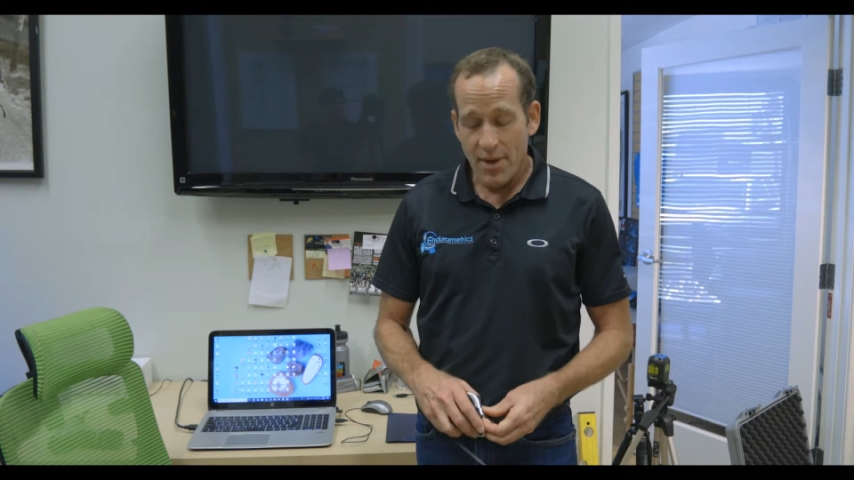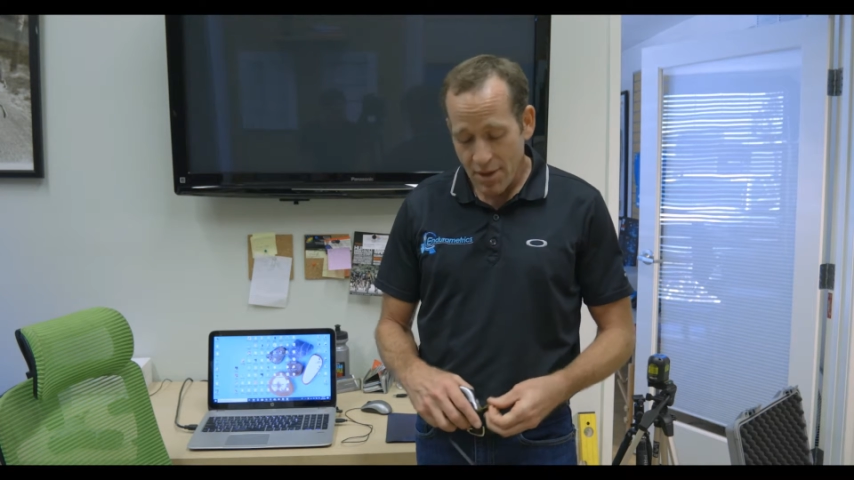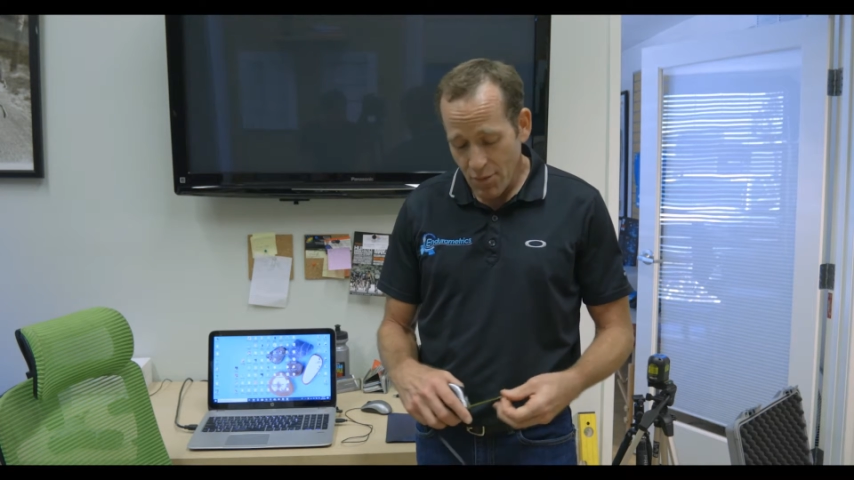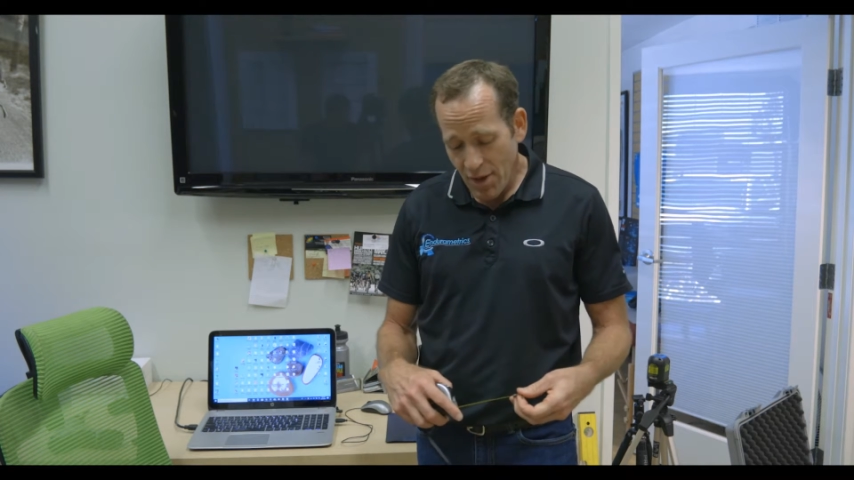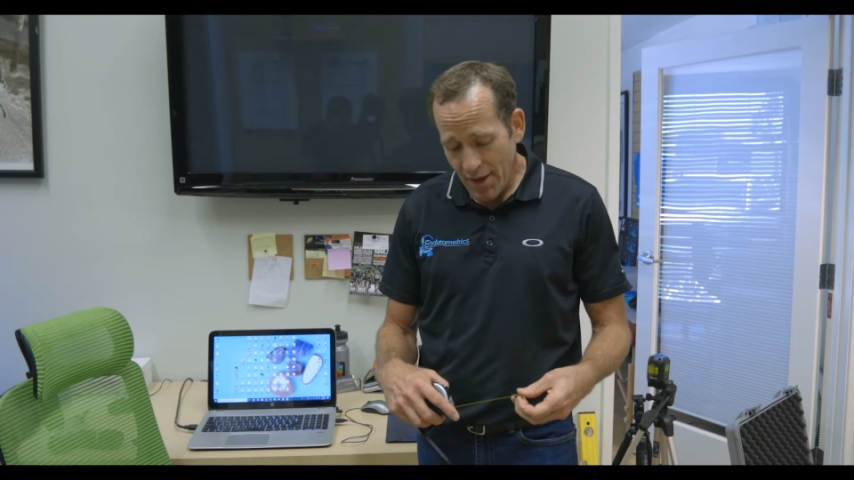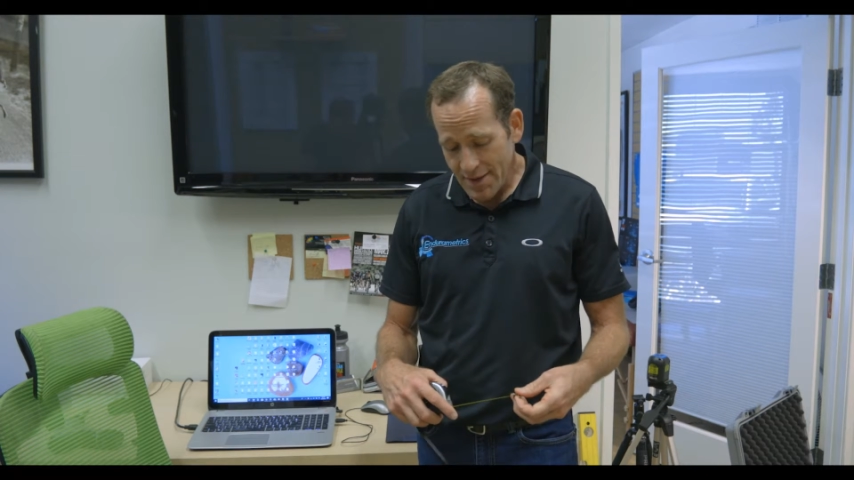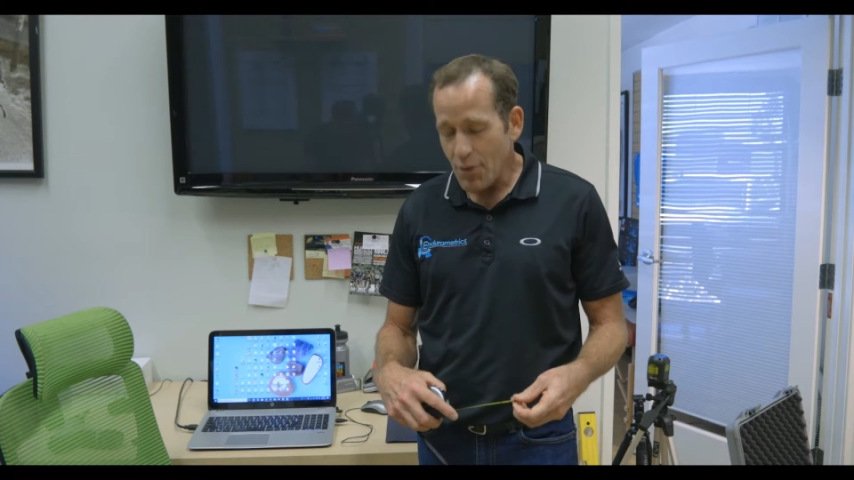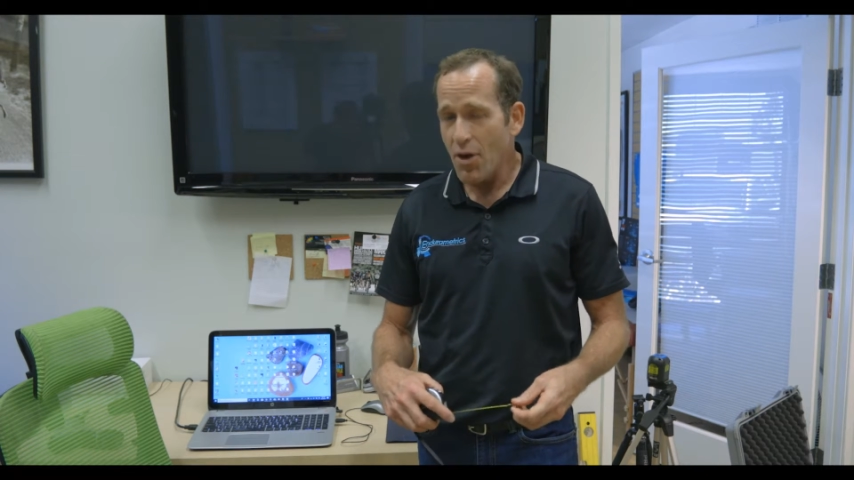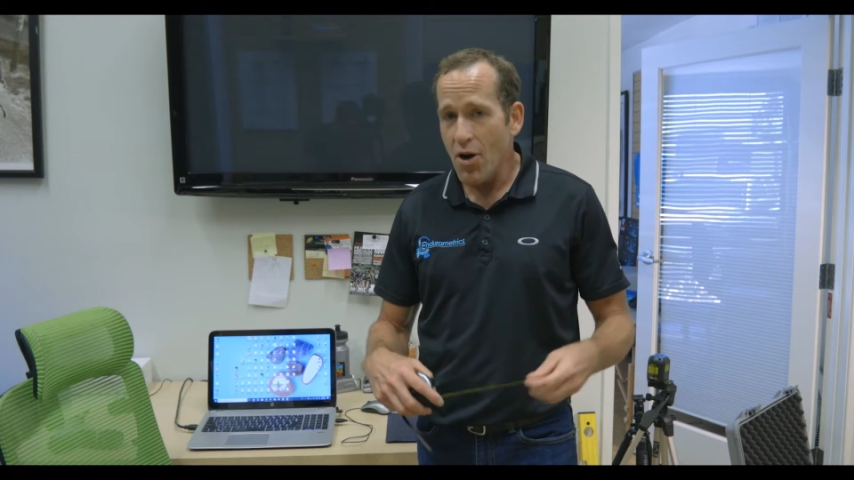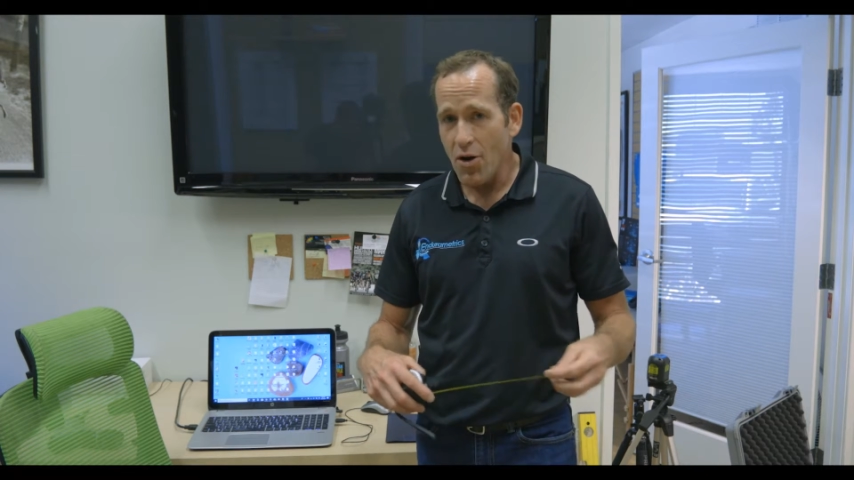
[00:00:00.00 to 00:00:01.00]
You realize
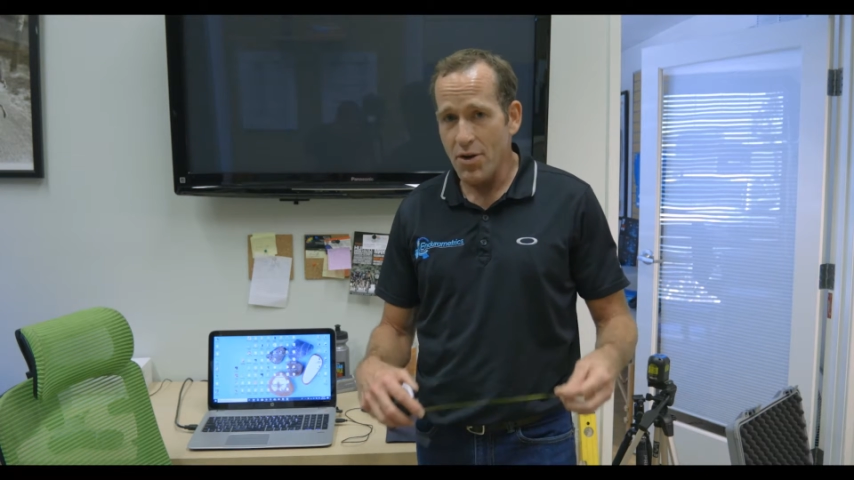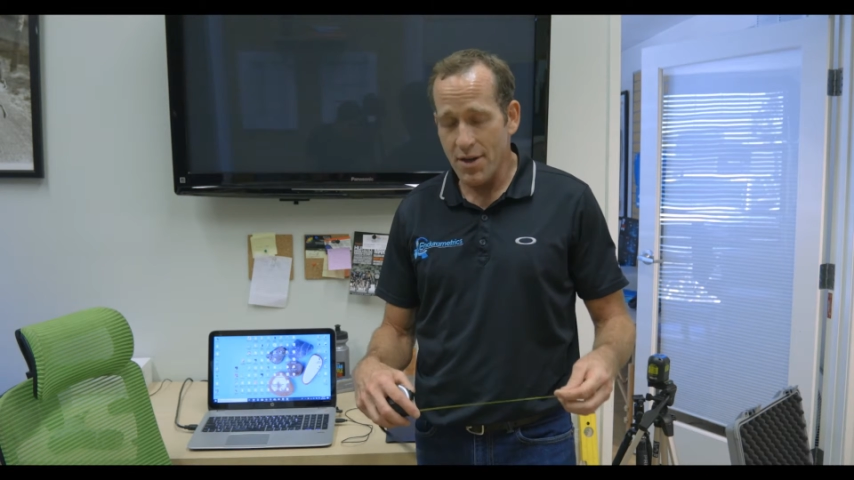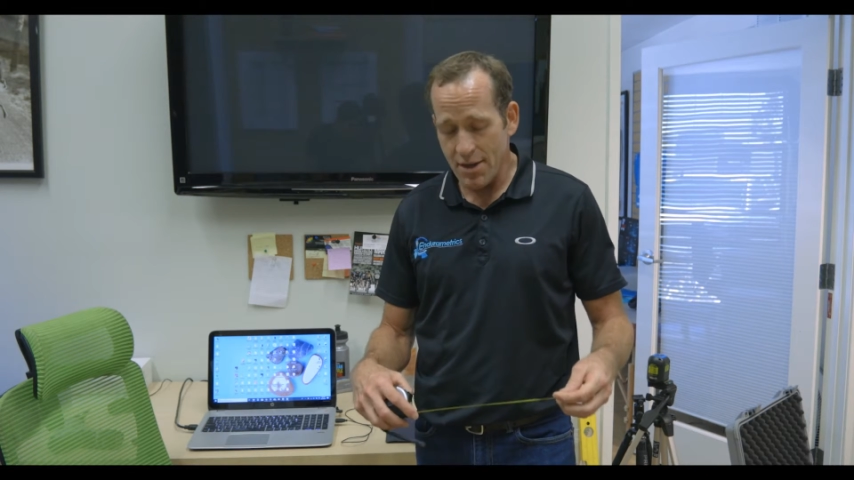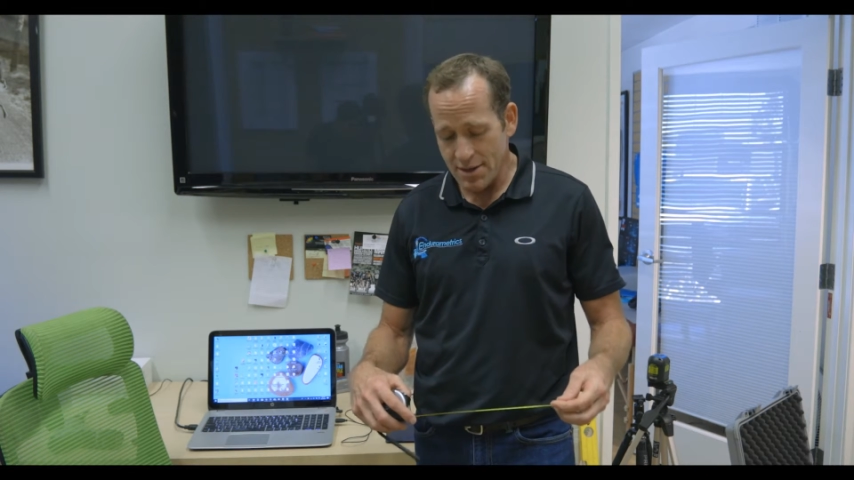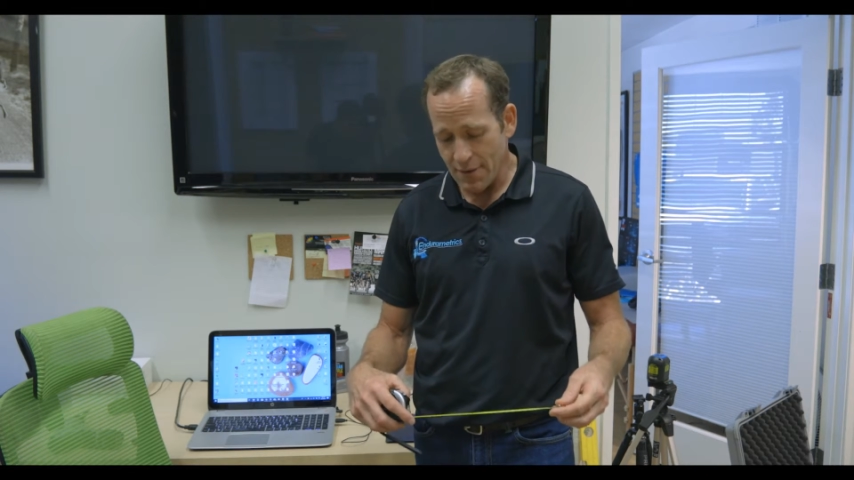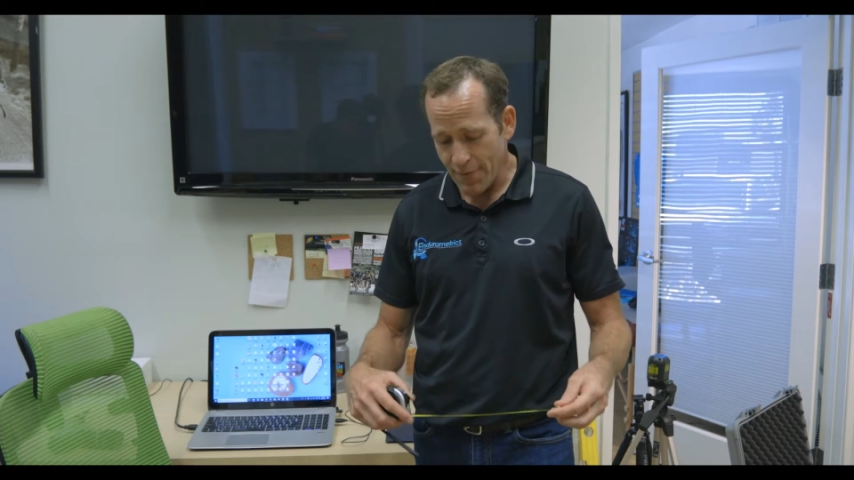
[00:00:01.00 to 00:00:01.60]
how hard it is to